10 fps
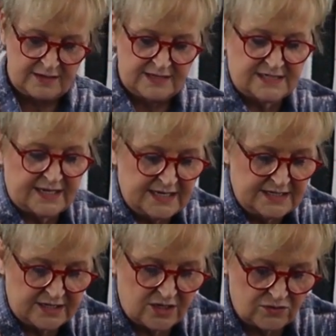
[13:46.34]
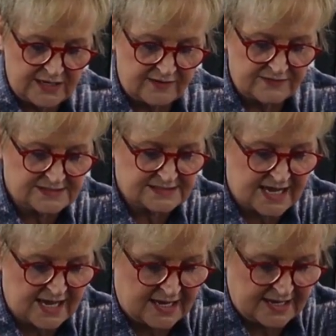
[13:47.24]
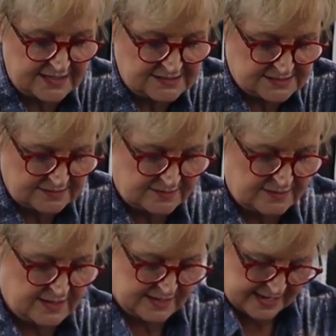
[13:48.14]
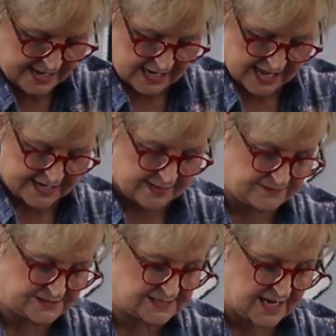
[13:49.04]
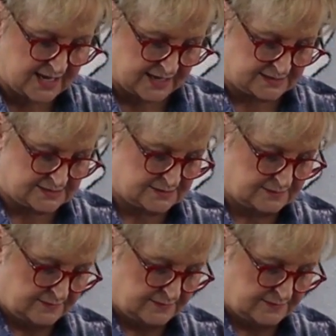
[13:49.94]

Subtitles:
is I need to go down the sides and line up the sides.